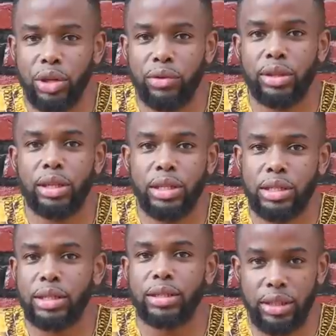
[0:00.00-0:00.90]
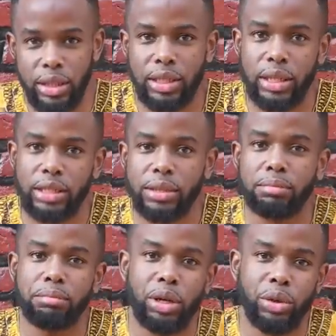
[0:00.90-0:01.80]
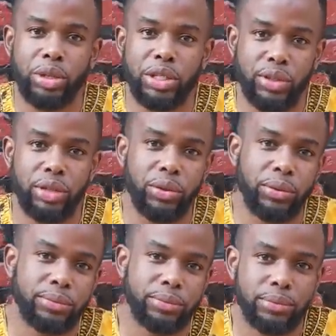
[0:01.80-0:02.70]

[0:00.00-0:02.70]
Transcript: you give it a listen. It is linked below this video.